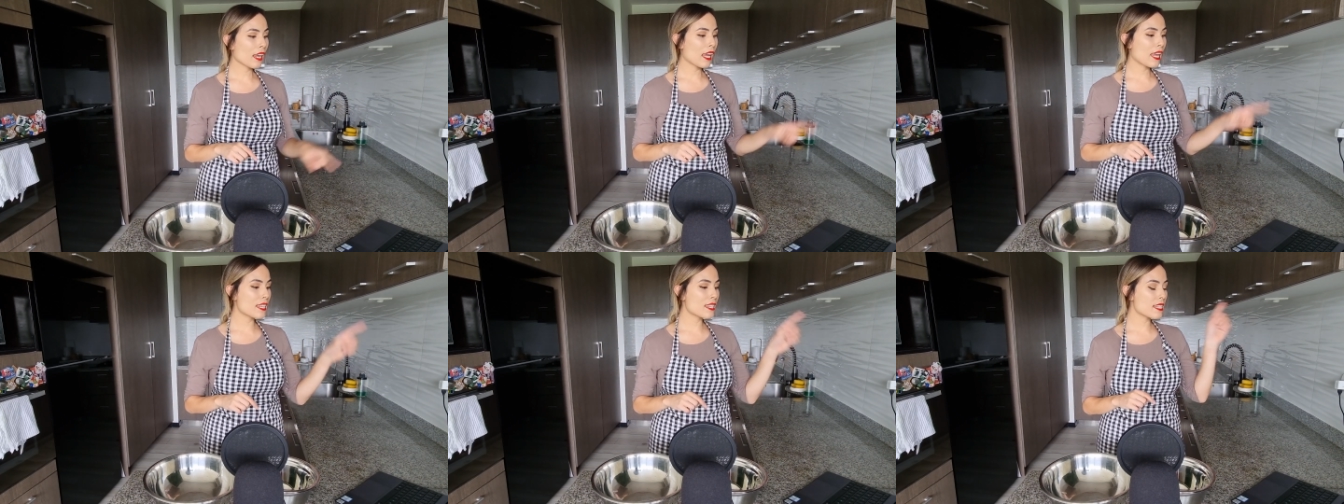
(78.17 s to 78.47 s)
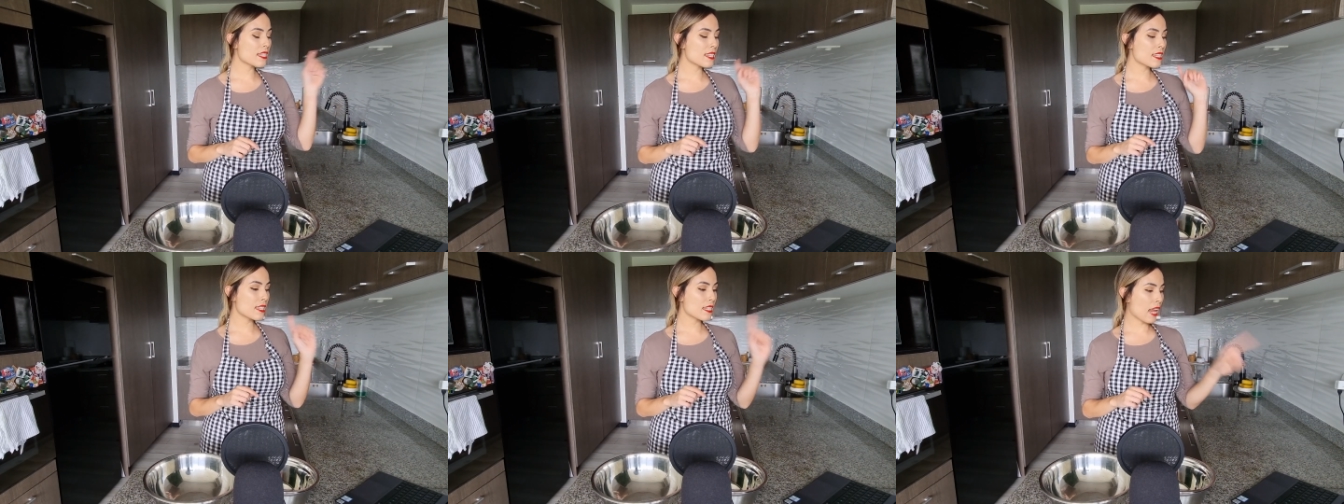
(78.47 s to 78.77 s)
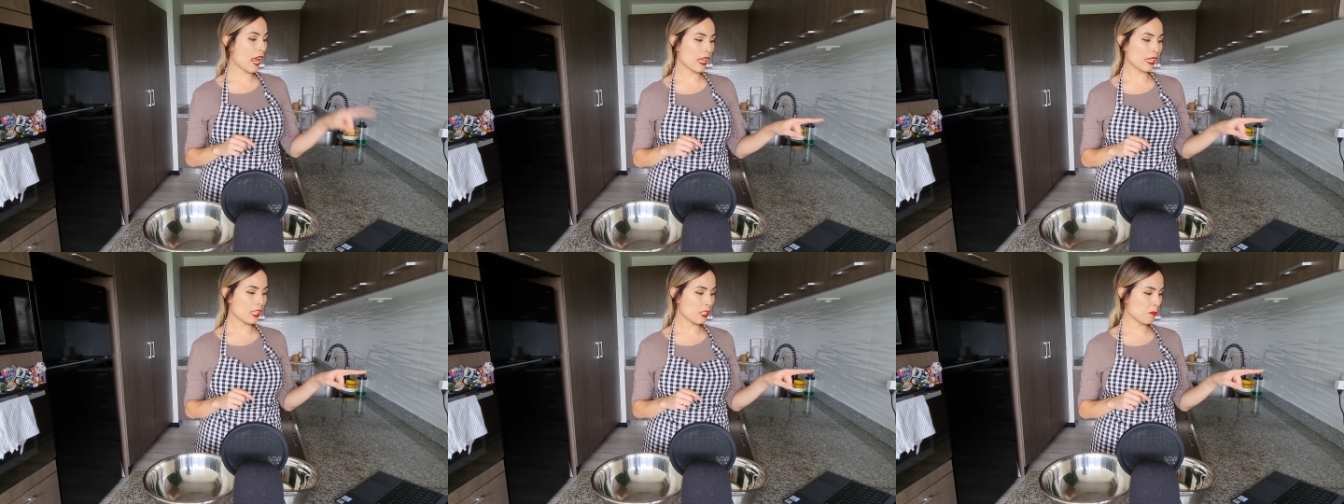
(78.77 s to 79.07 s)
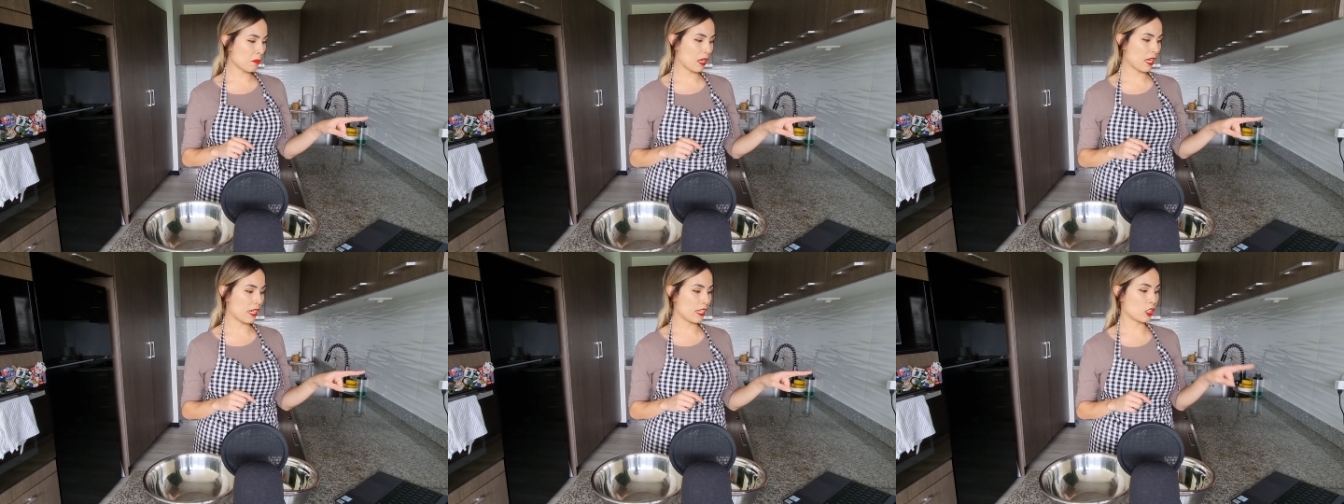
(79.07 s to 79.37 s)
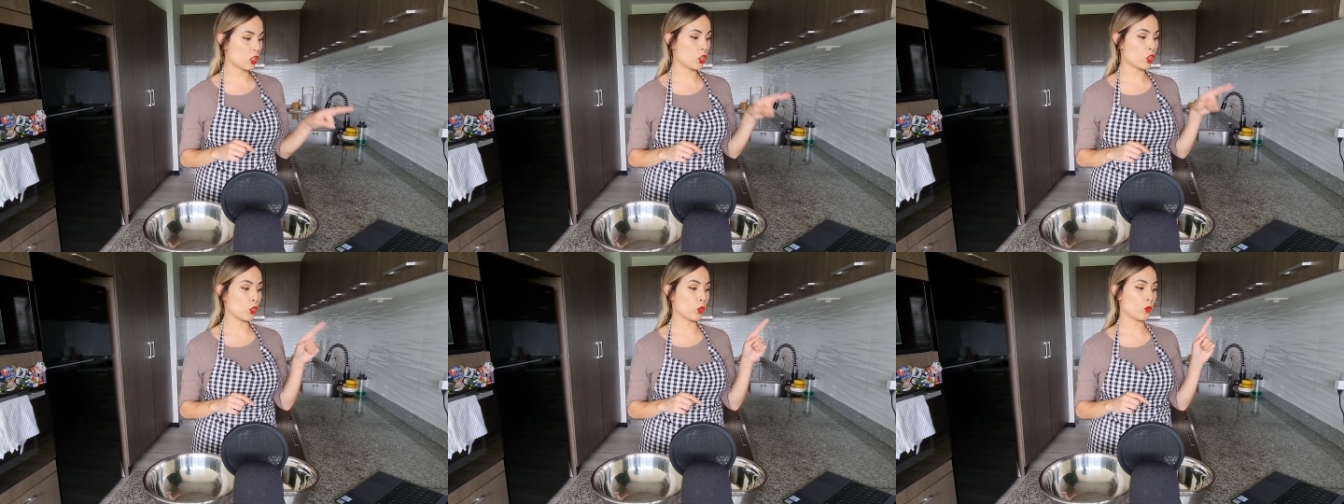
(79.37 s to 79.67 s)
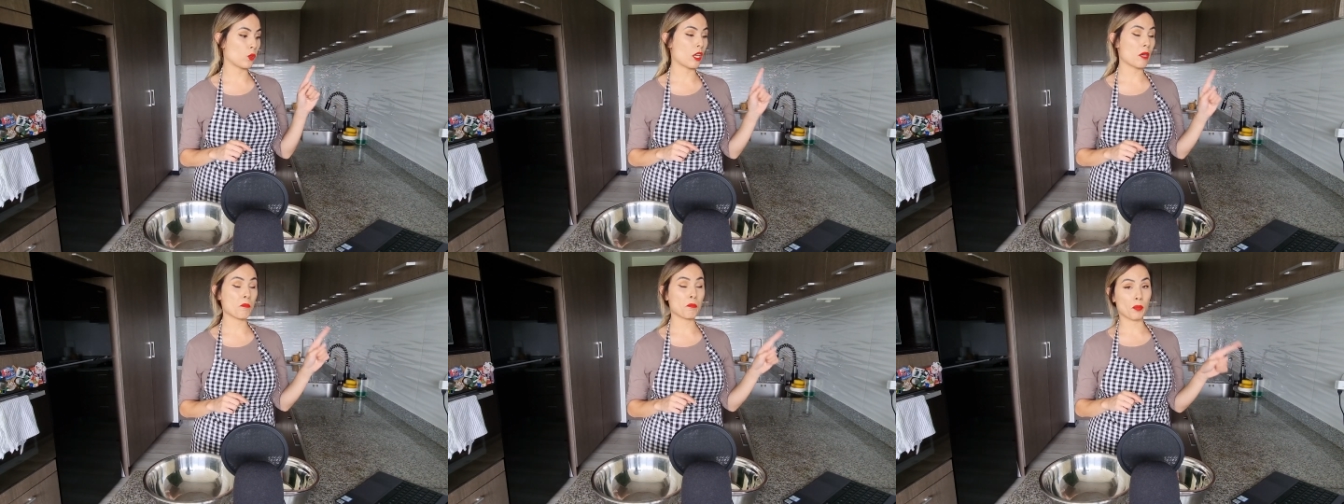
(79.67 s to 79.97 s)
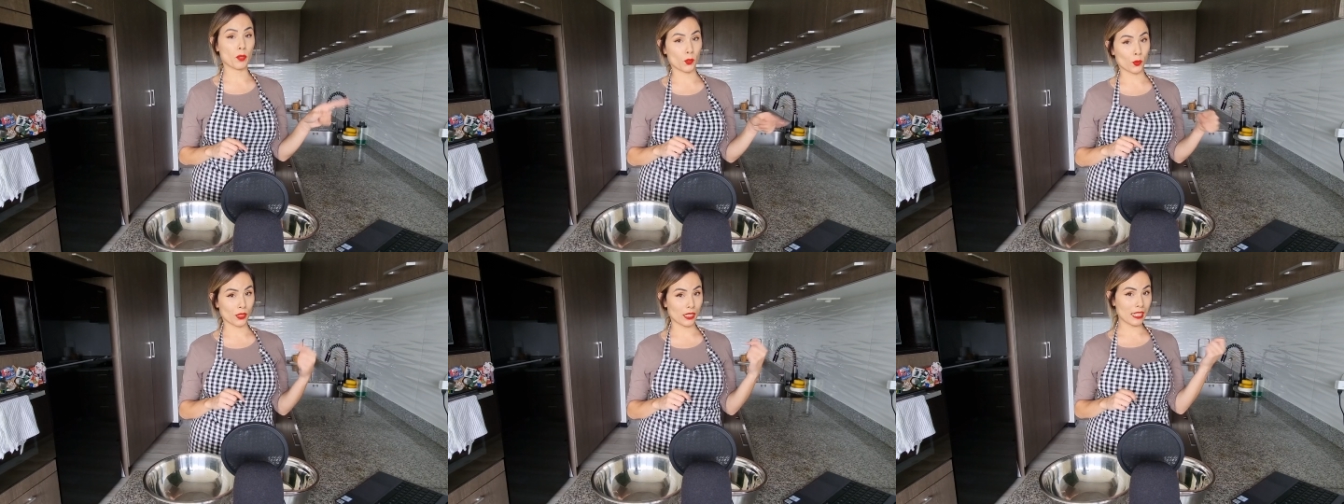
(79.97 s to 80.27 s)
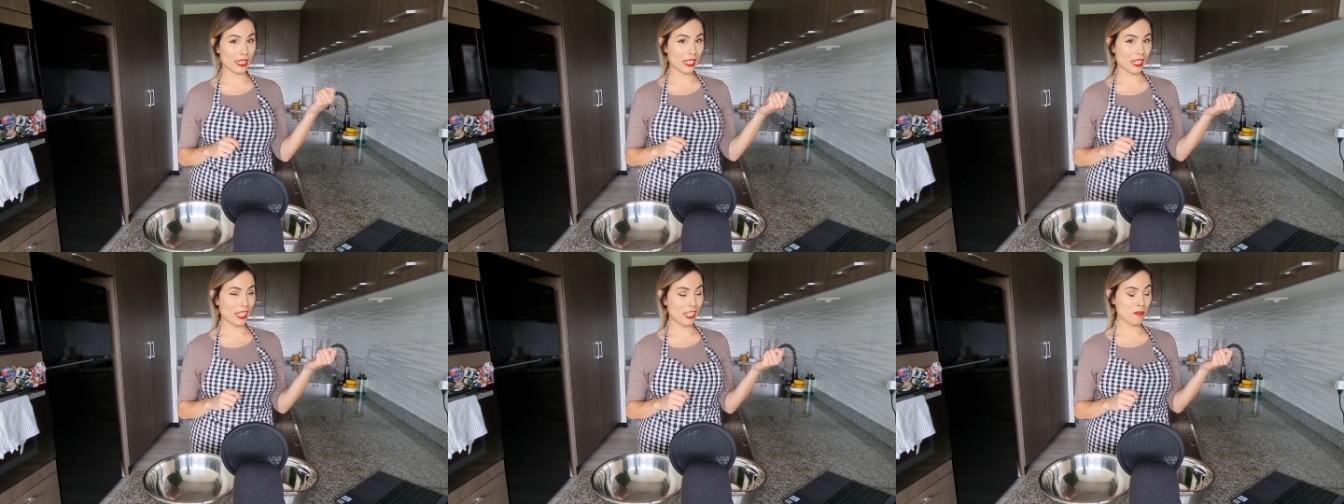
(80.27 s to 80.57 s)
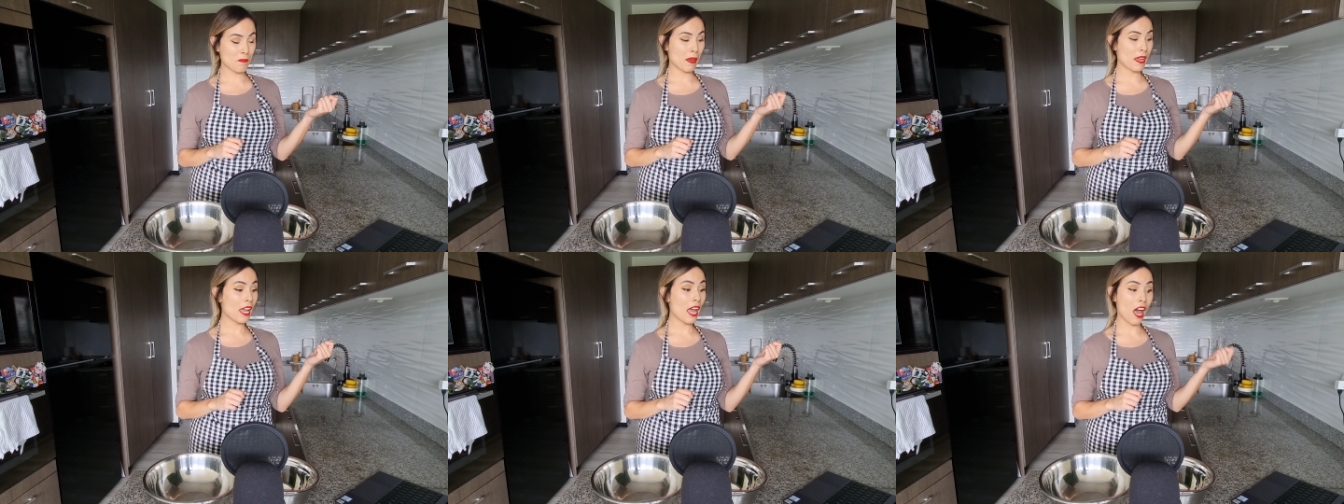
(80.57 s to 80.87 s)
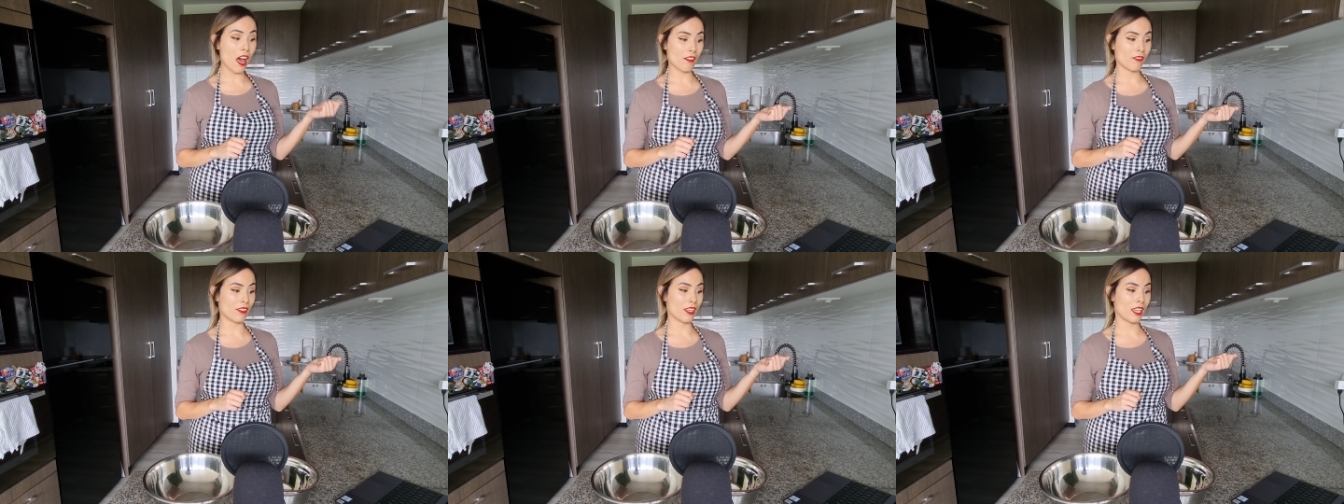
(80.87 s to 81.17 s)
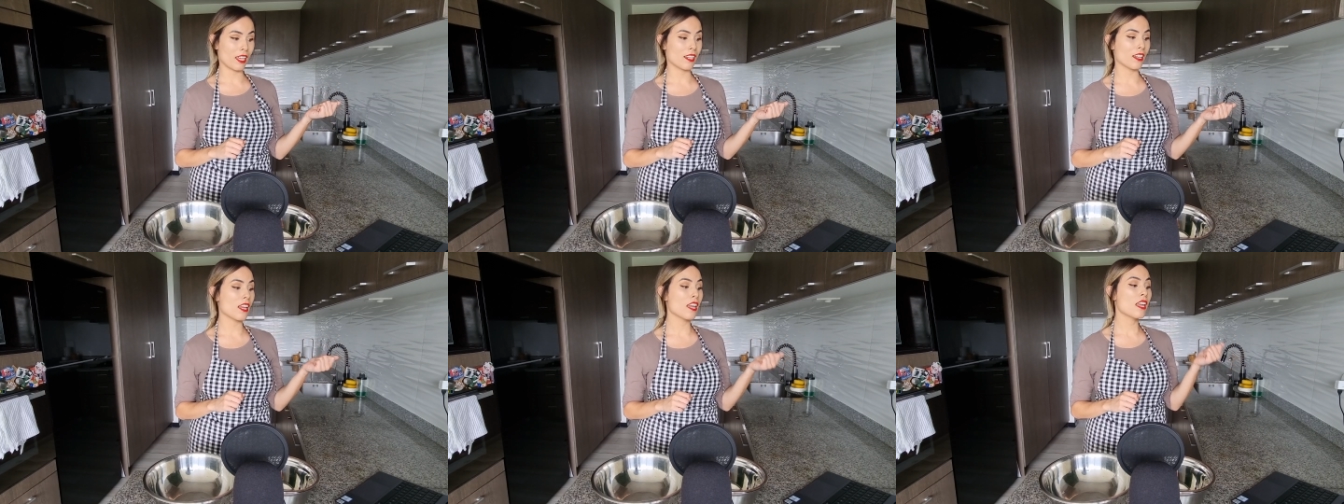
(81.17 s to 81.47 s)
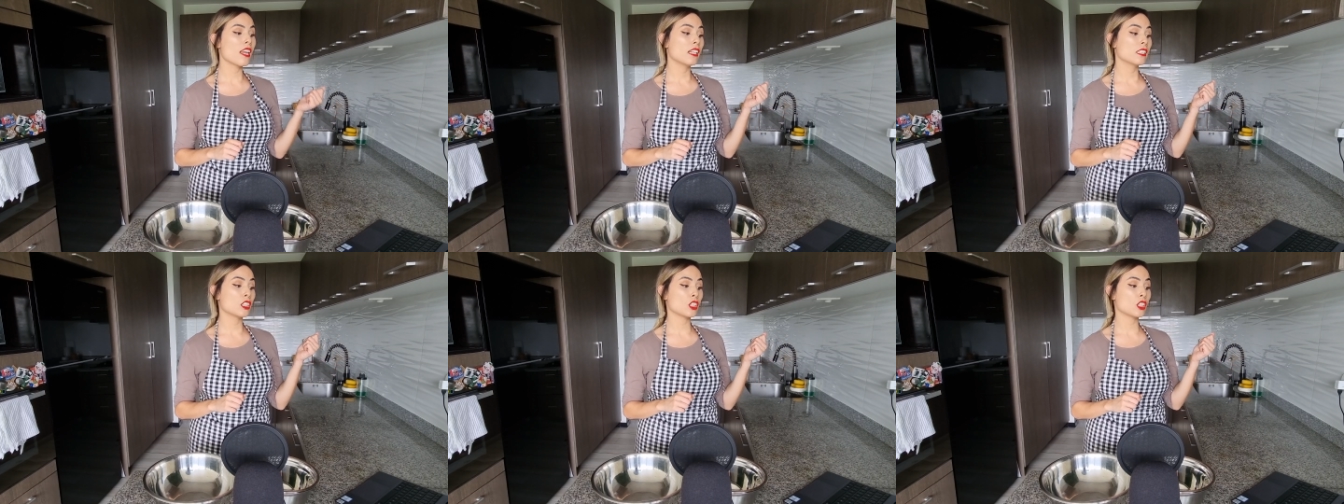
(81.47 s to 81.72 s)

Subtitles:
it's telling me to preheat my oven